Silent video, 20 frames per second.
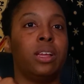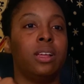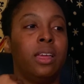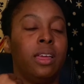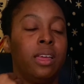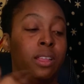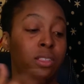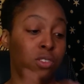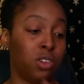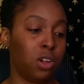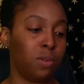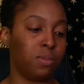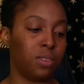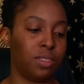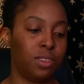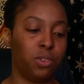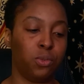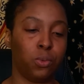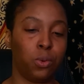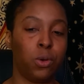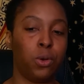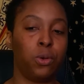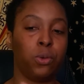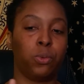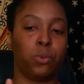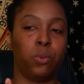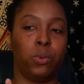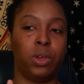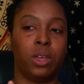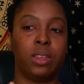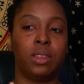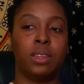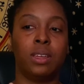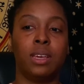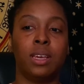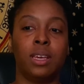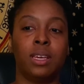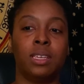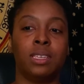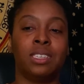in terms of these roles, would
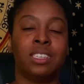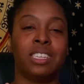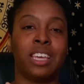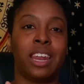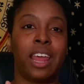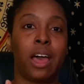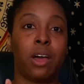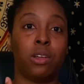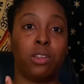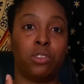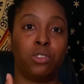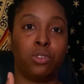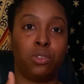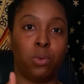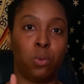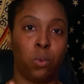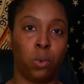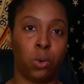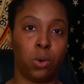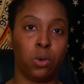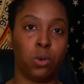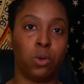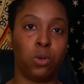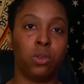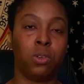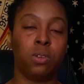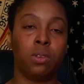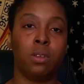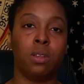set out into the world,